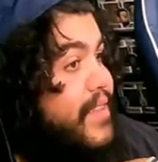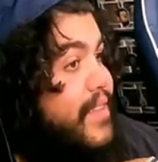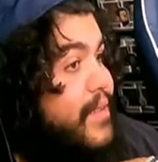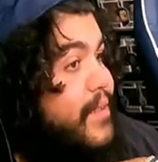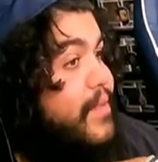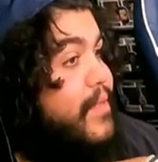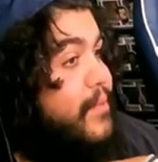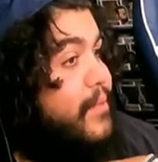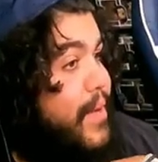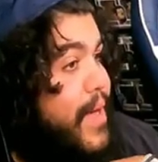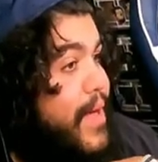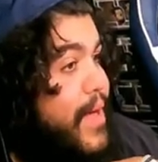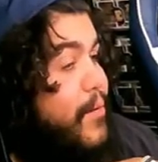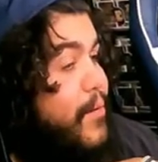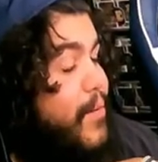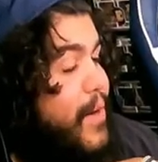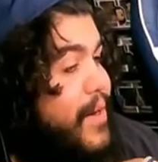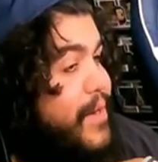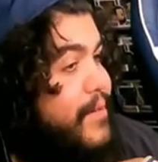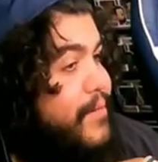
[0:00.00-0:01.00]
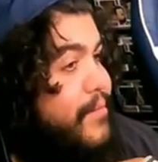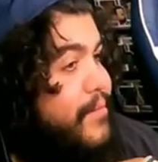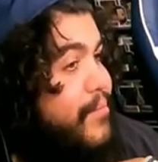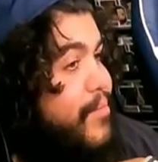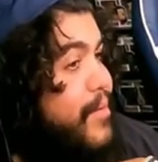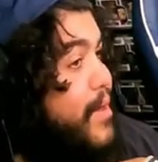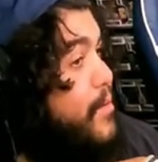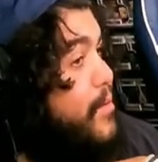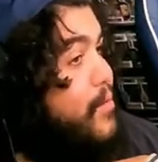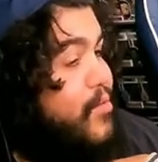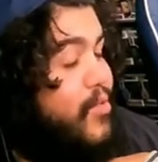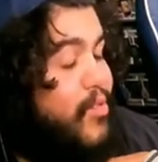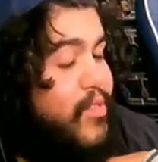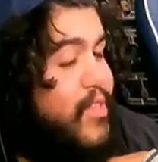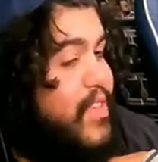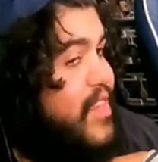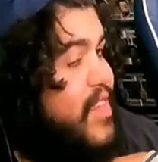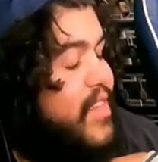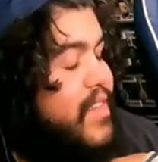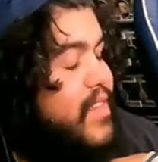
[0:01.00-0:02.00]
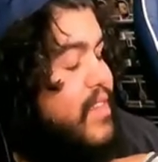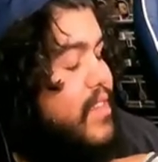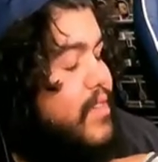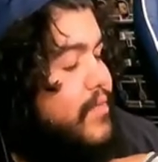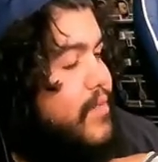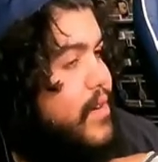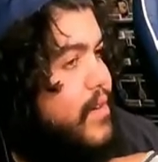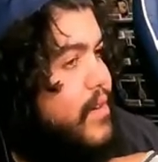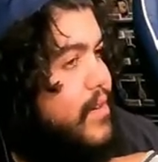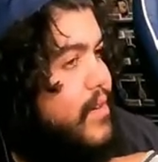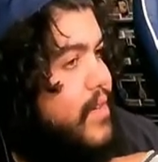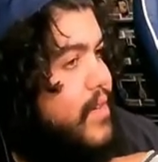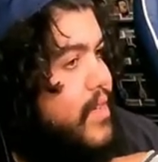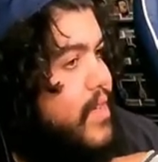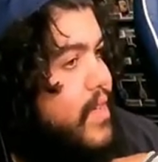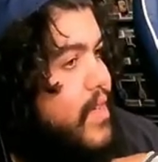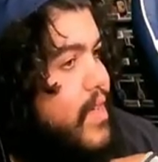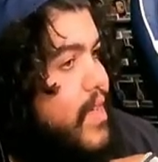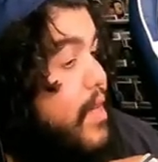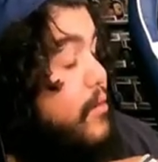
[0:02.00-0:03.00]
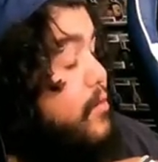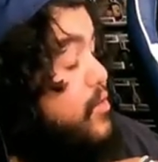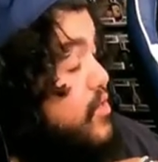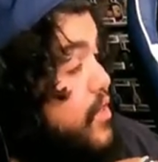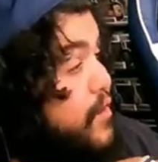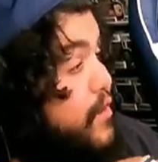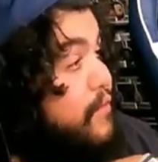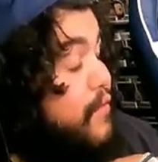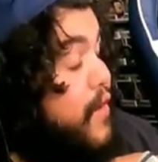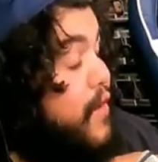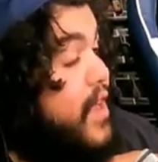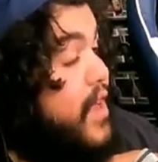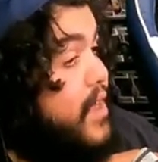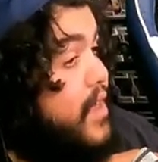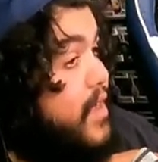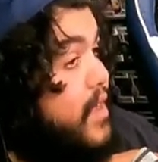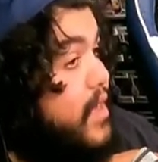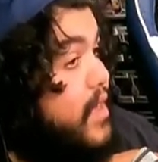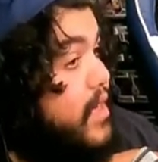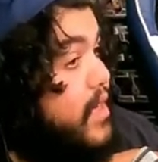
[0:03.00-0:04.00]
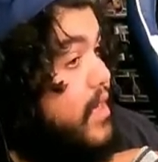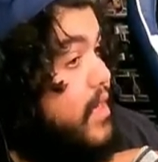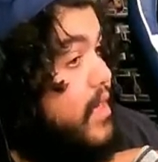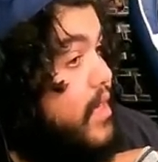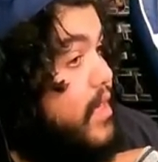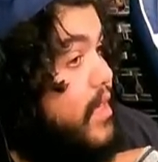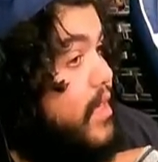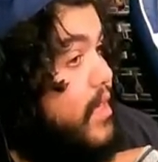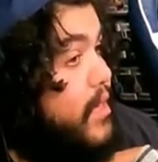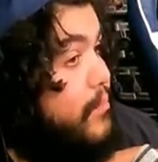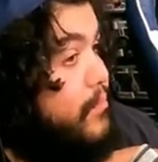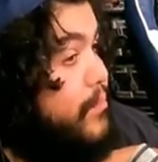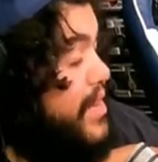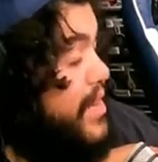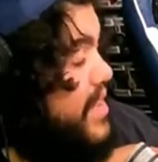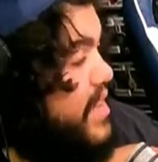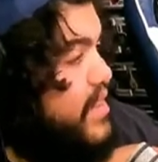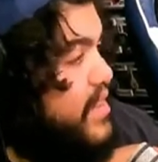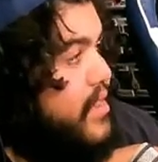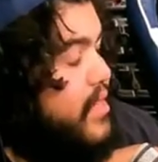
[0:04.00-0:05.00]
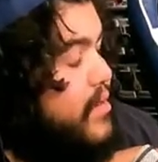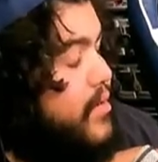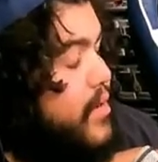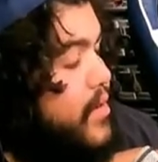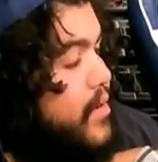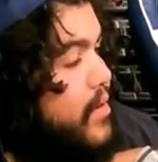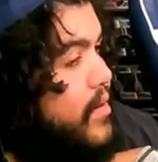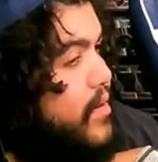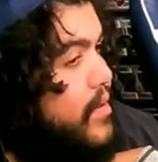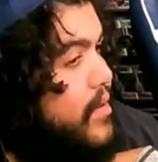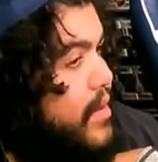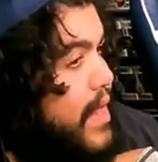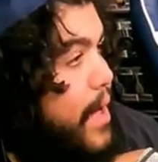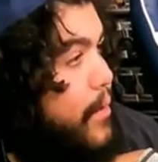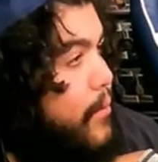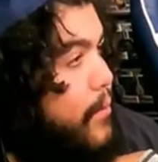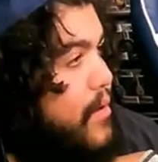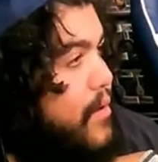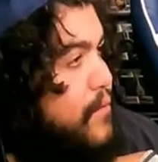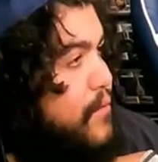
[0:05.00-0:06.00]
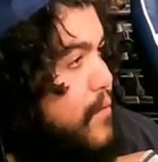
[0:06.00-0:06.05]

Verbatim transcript: the, the better one. Yes. but it just it didn't deliver. It was still fun, but it didn't deliver. Night one for me